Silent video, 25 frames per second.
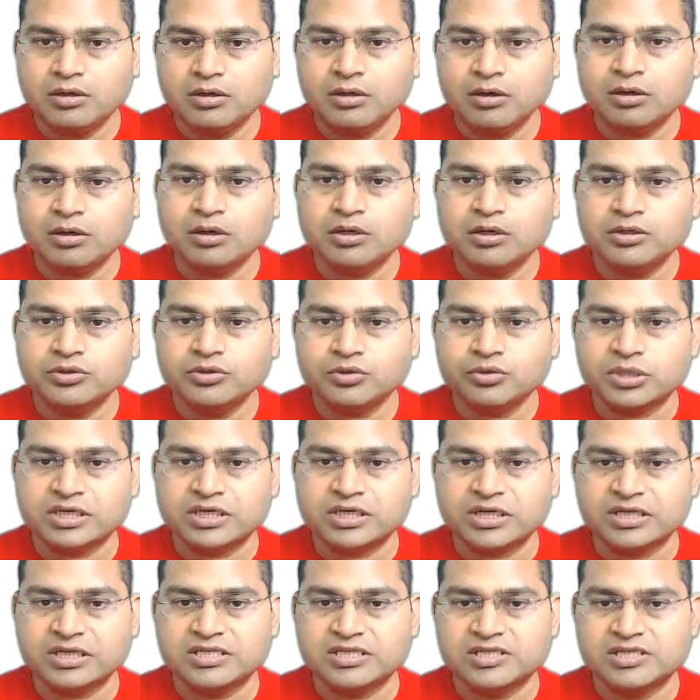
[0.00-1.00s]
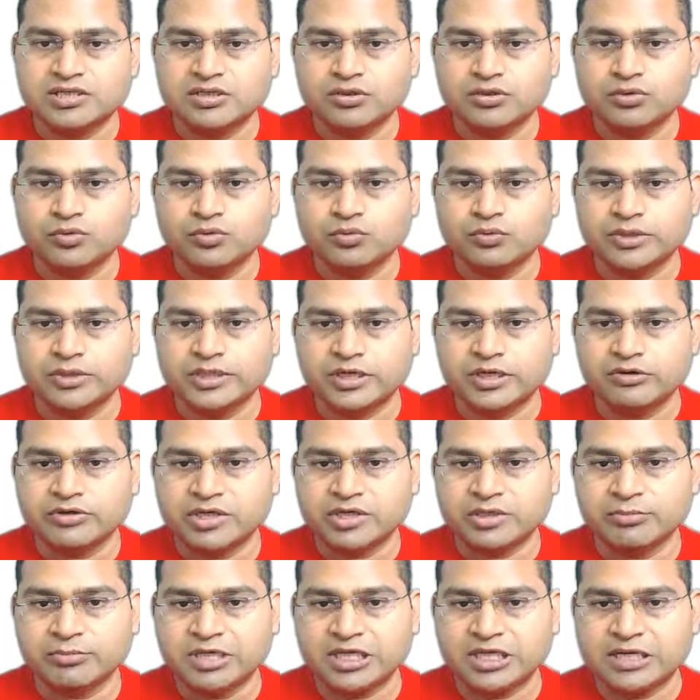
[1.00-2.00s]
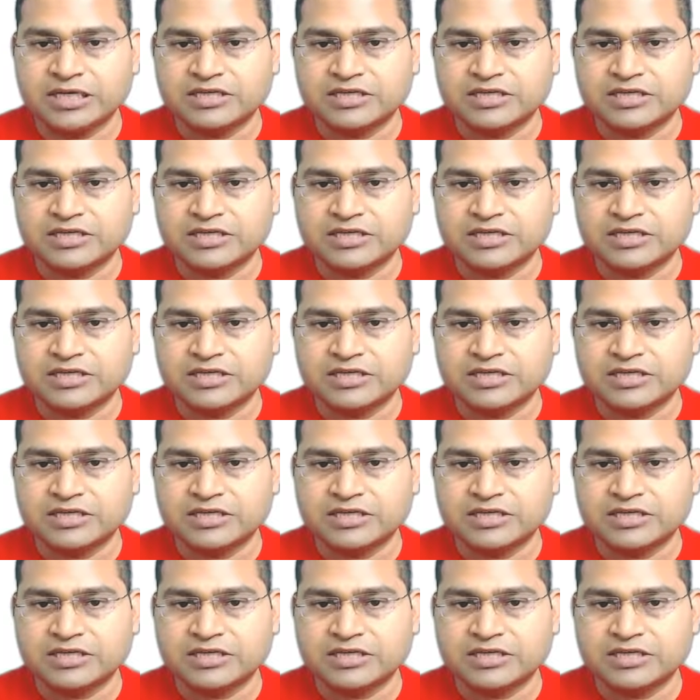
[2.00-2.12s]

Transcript: or you can continue without email.